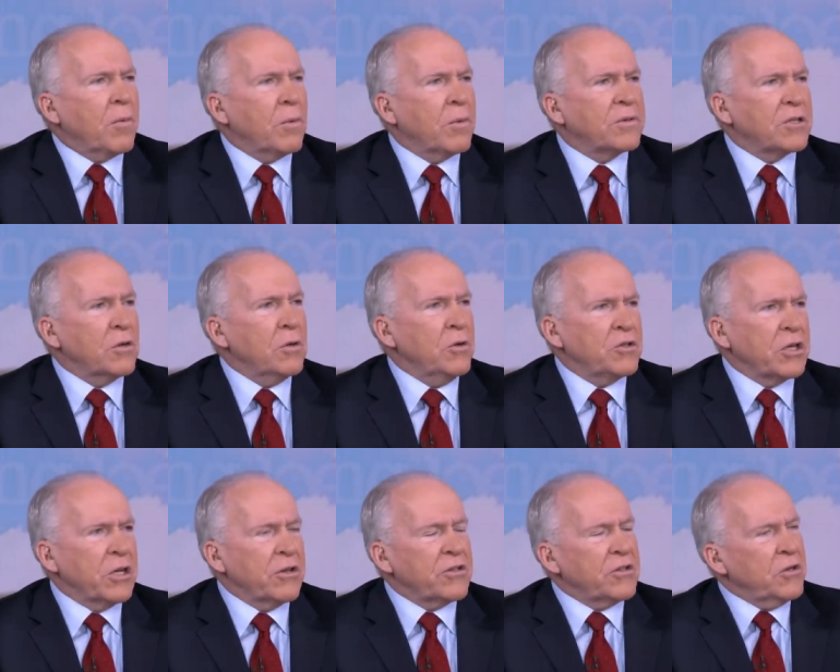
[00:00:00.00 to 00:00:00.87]
right.
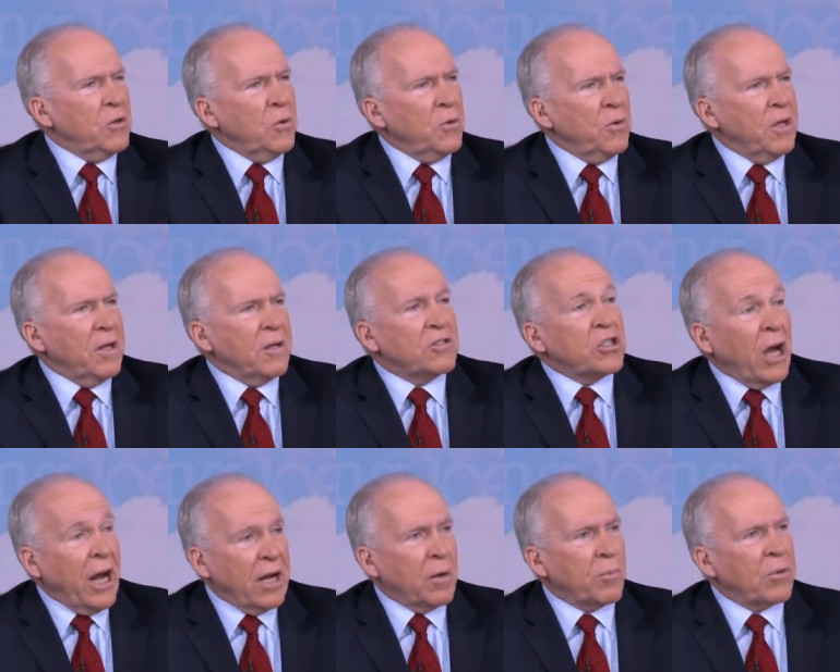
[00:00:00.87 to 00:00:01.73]
solutions to the
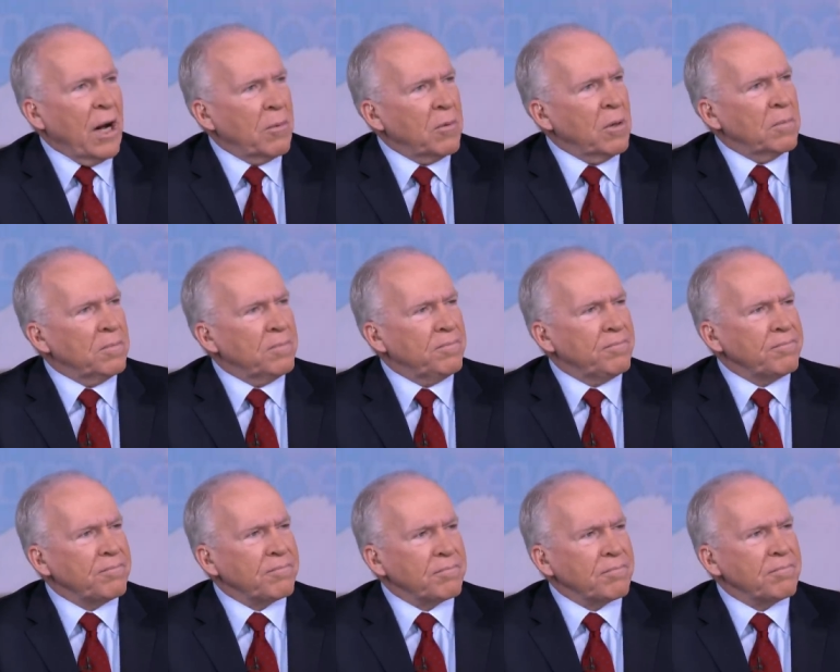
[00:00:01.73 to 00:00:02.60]
China problem. So
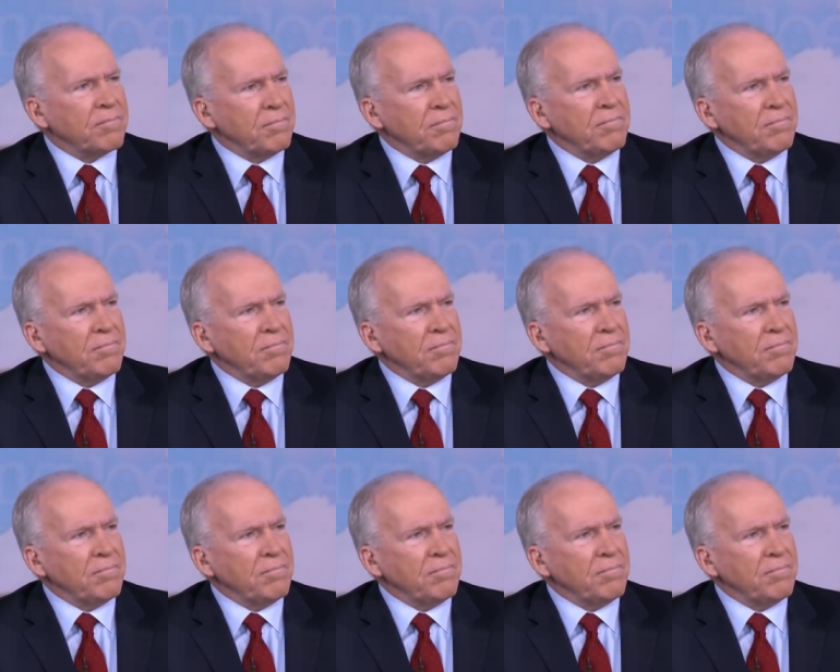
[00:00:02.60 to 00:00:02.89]
much to get